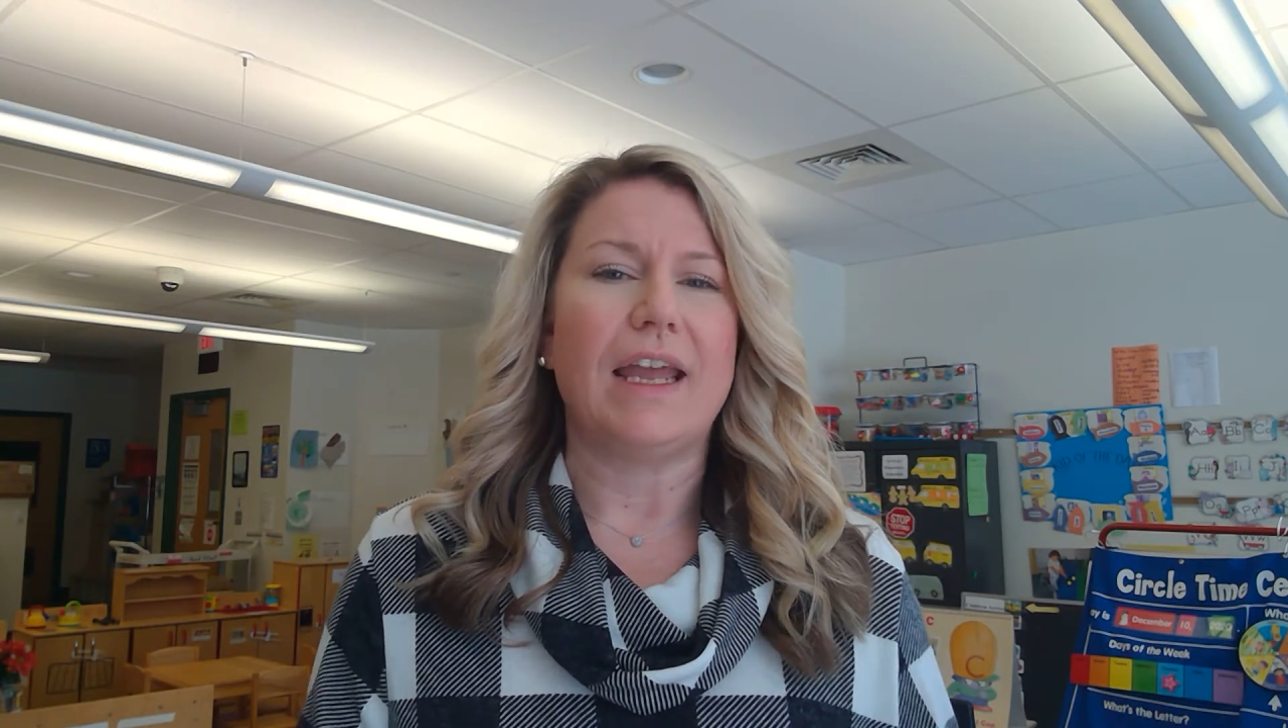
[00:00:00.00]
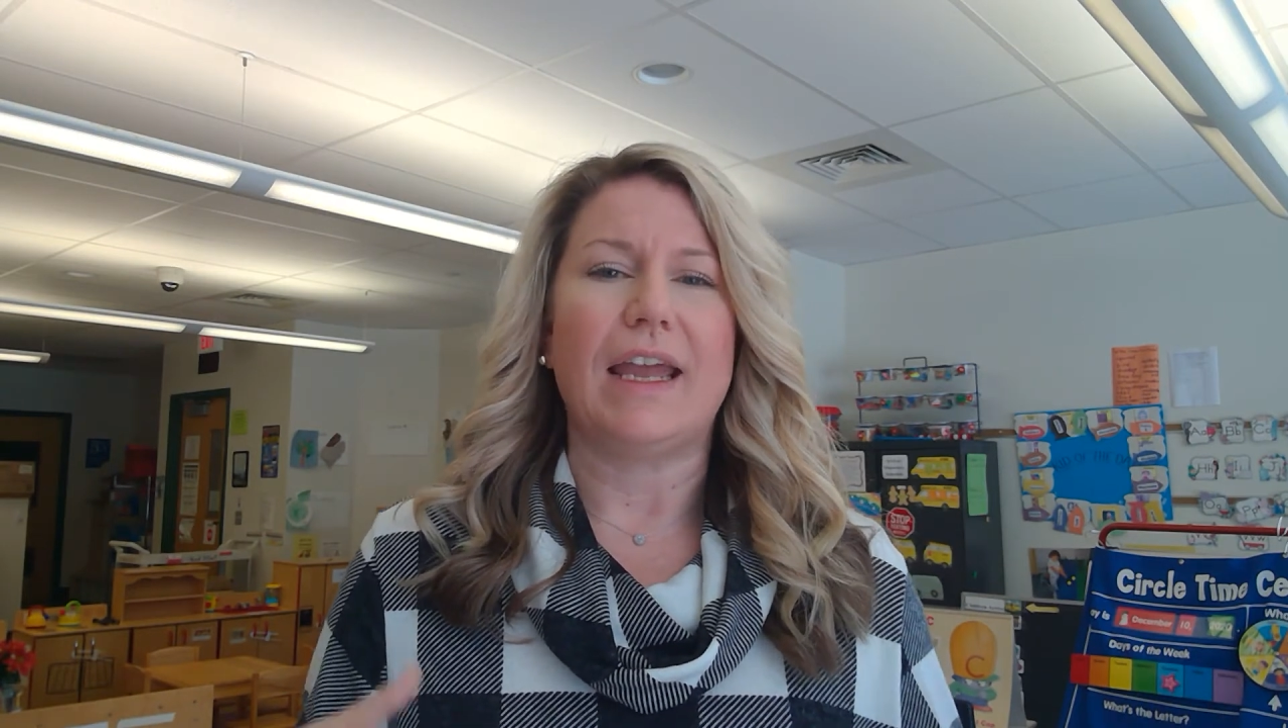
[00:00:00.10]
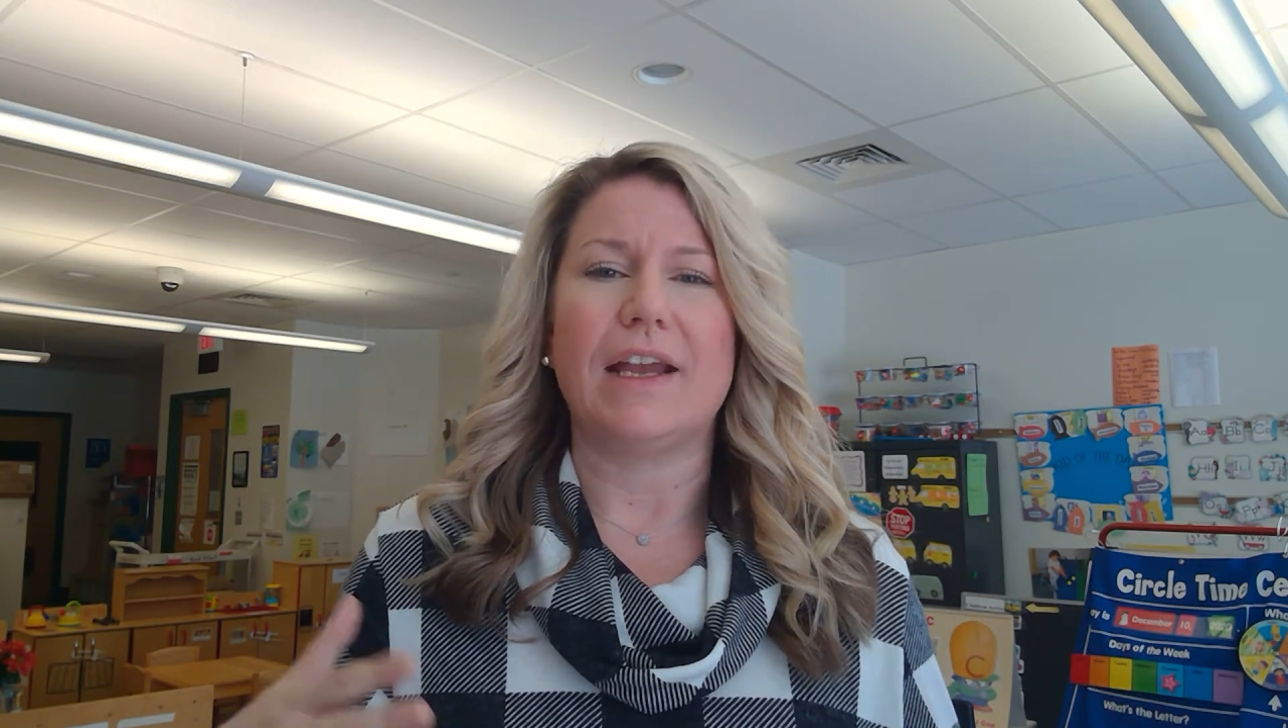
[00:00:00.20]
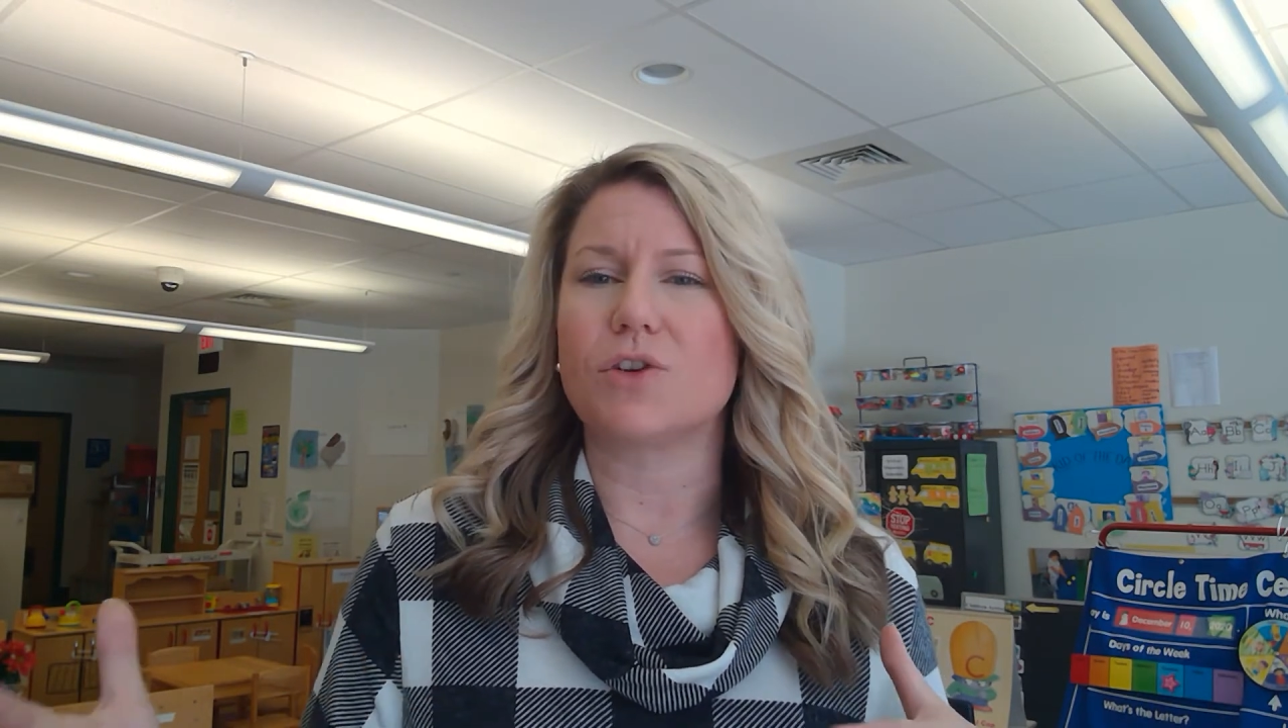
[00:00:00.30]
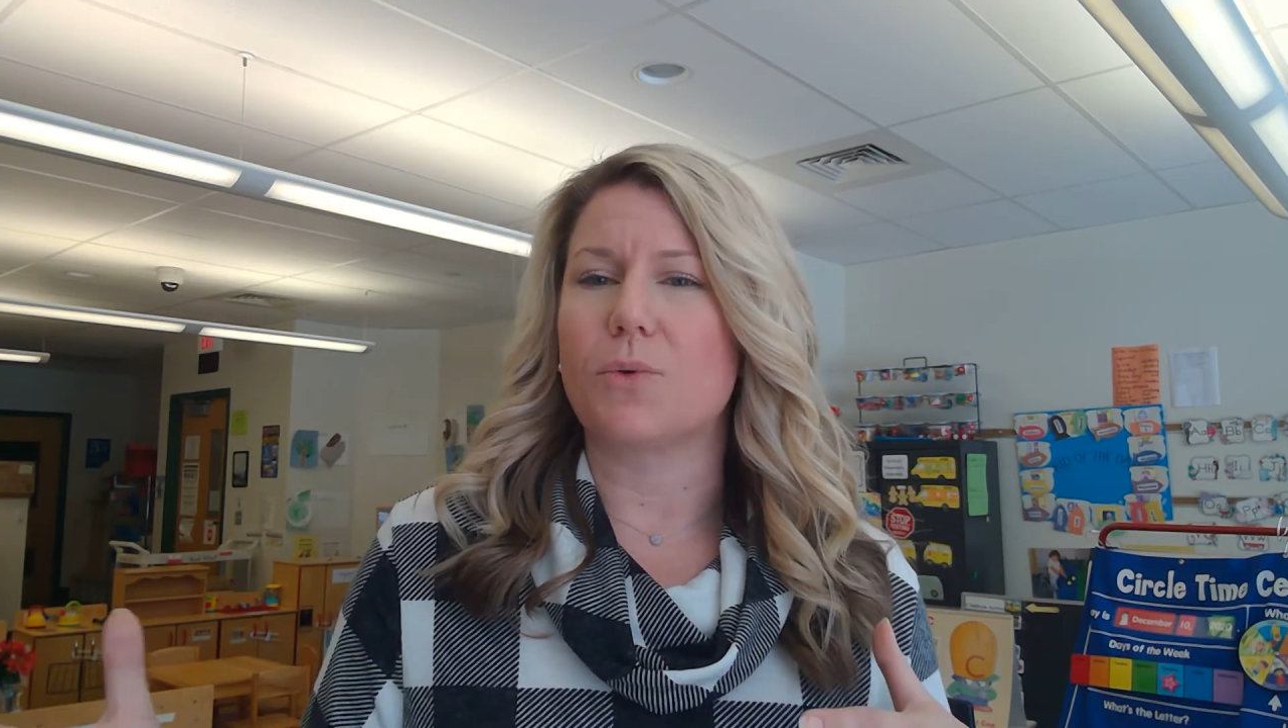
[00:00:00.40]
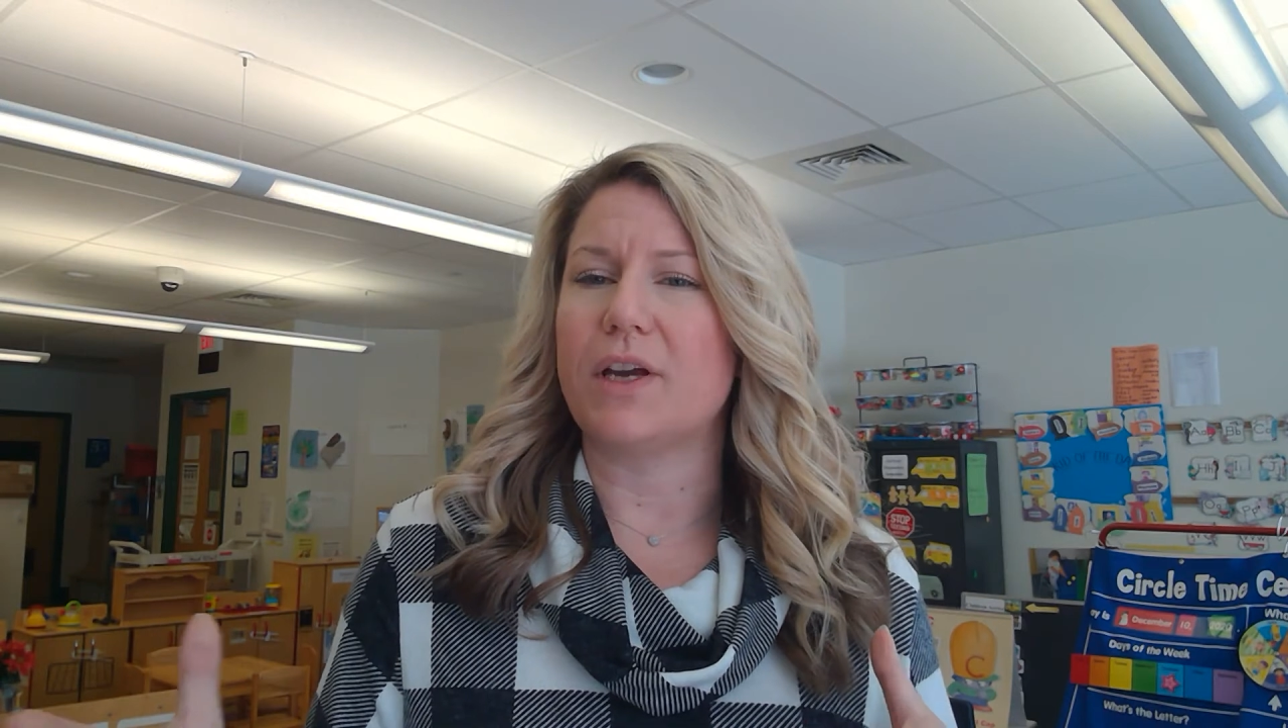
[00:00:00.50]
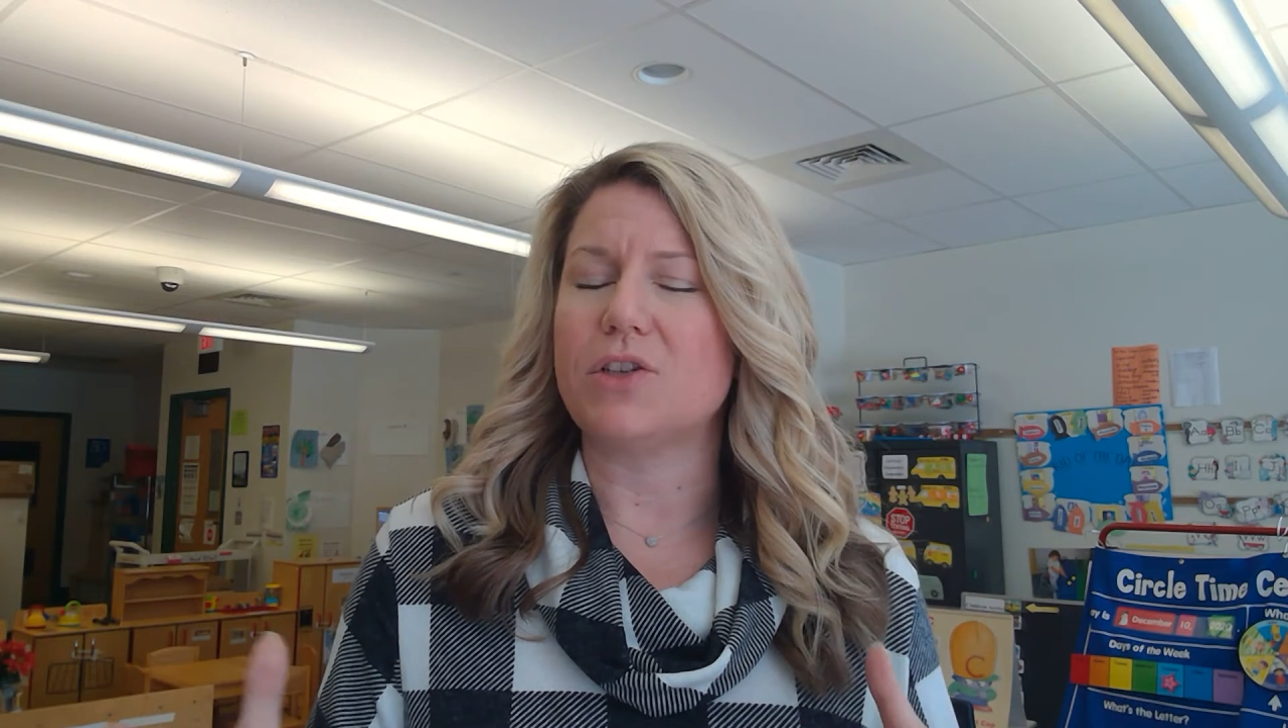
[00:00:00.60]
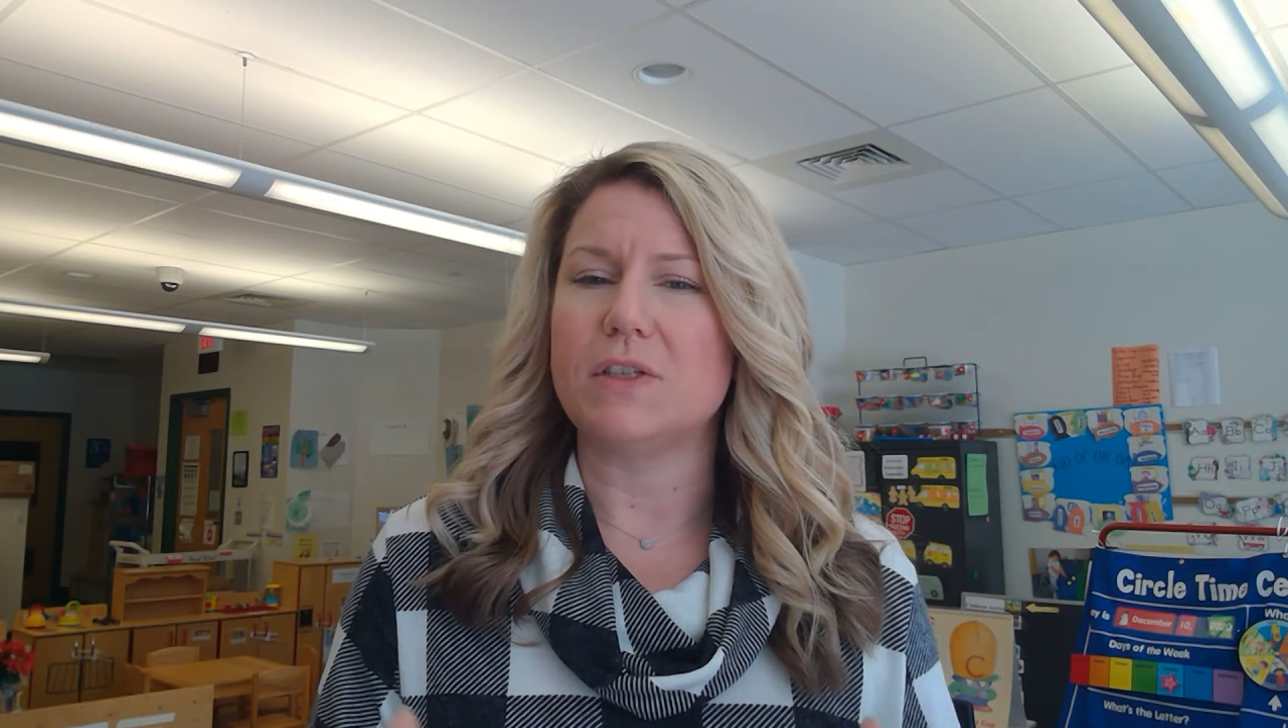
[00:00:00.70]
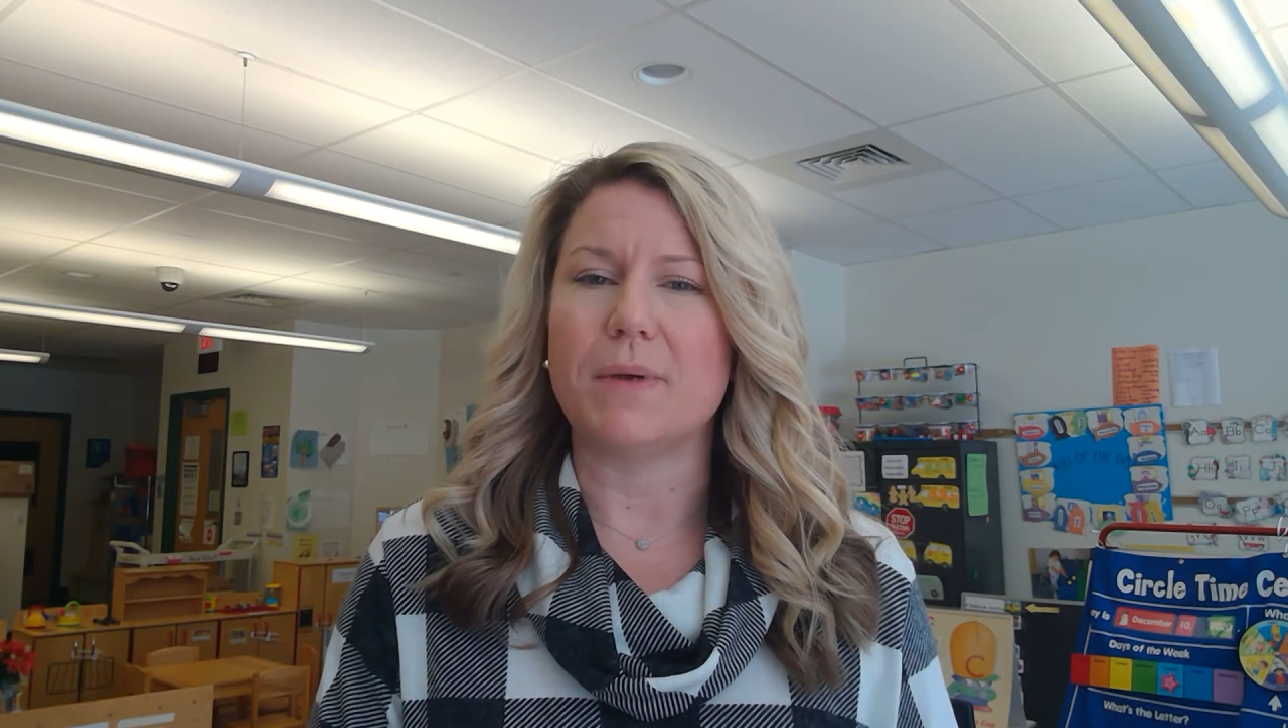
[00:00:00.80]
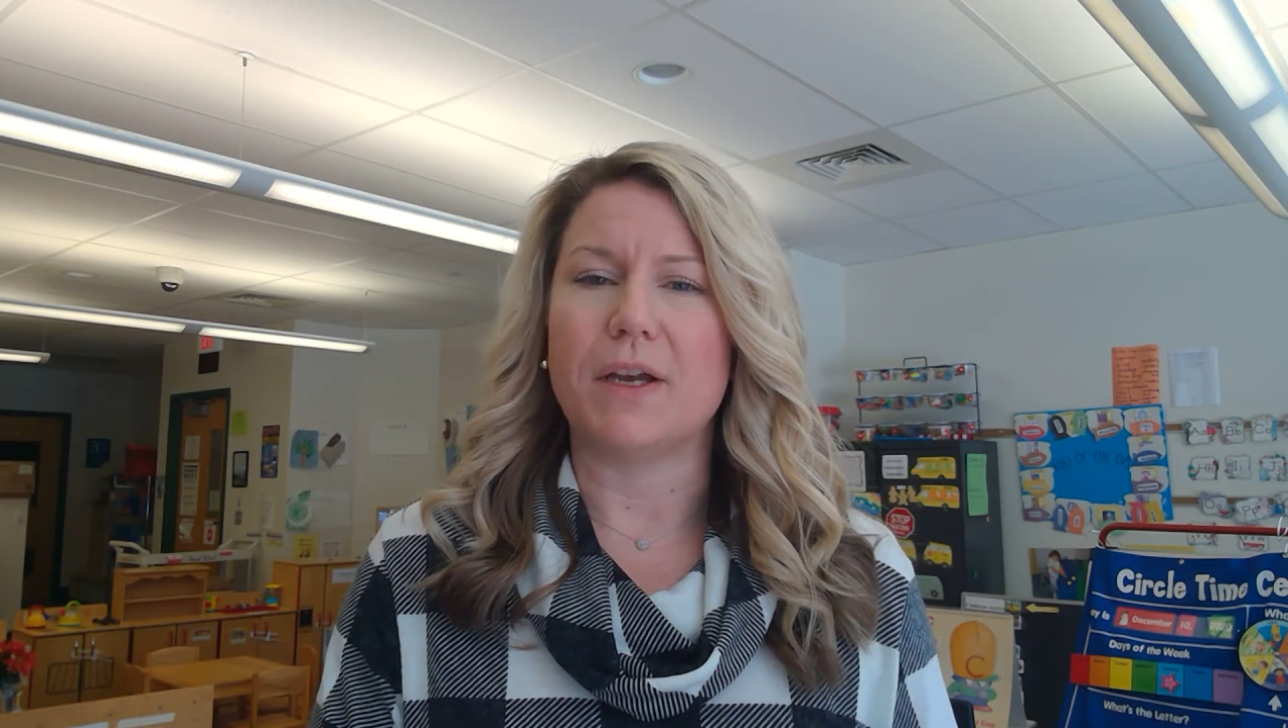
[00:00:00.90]
answer
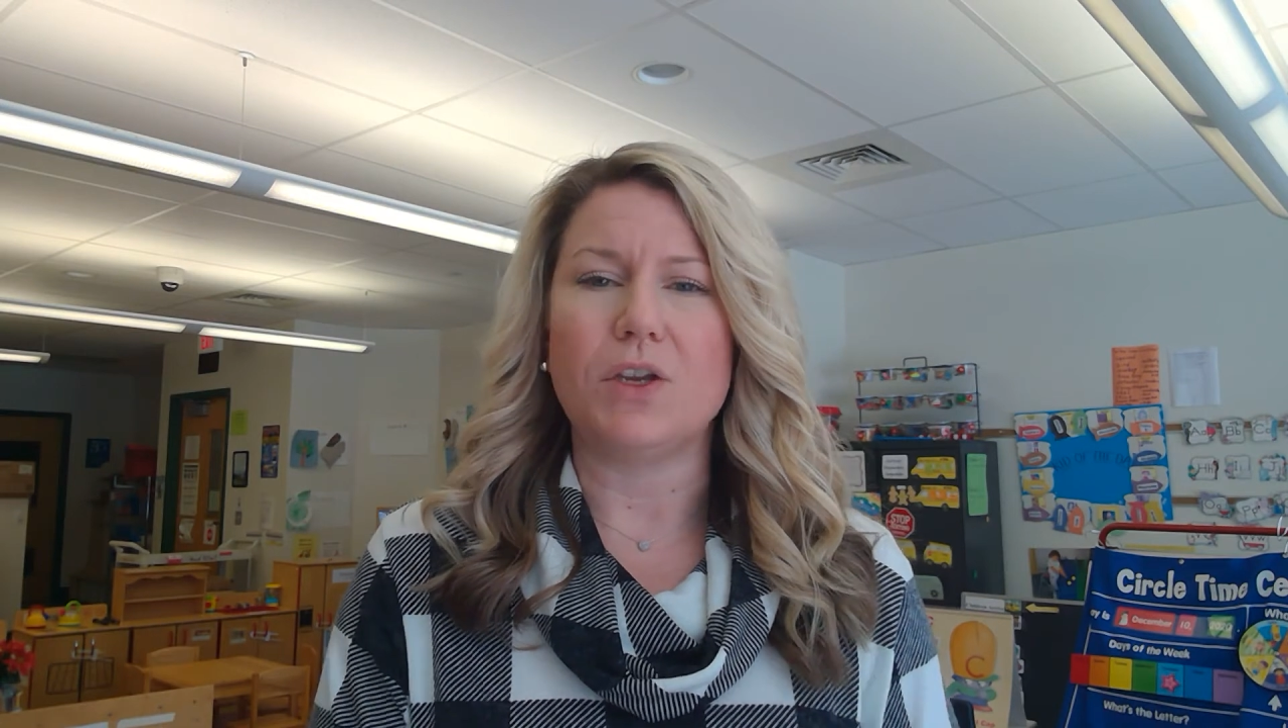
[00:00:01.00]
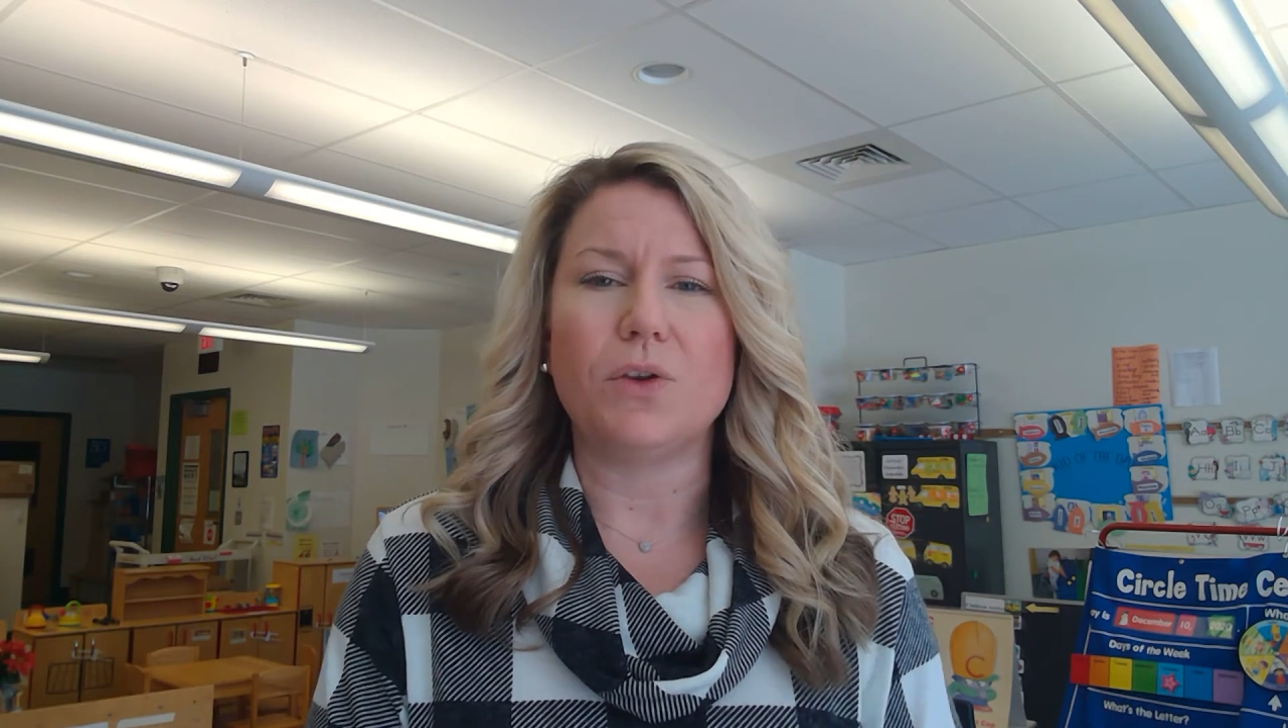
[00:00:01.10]
questions about